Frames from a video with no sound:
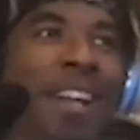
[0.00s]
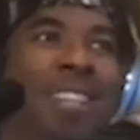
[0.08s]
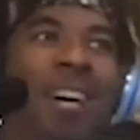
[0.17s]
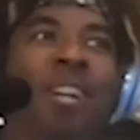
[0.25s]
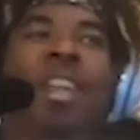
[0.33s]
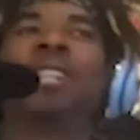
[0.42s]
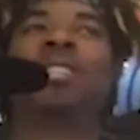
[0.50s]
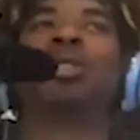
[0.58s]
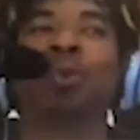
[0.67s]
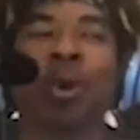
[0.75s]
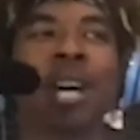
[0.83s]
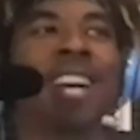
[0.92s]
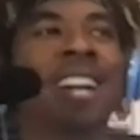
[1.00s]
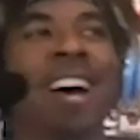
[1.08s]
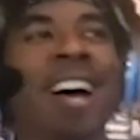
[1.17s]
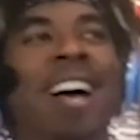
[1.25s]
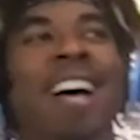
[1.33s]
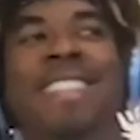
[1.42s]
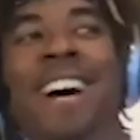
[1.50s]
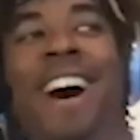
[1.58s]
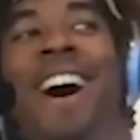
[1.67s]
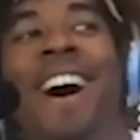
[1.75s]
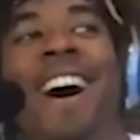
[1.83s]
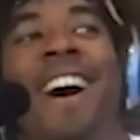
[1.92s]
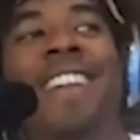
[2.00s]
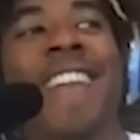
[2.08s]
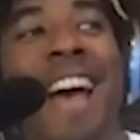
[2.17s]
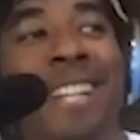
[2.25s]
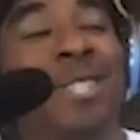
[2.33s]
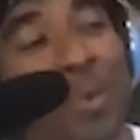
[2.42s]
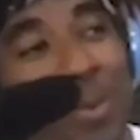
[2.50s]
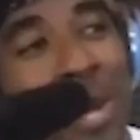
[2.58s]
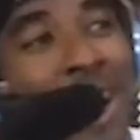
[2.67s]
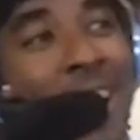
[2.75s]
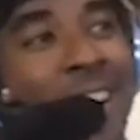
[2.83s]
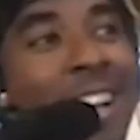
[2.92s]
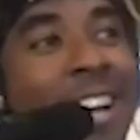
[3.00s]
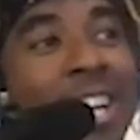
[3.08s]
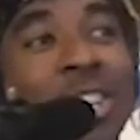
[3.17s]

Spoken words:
The Nets win. The Nets win.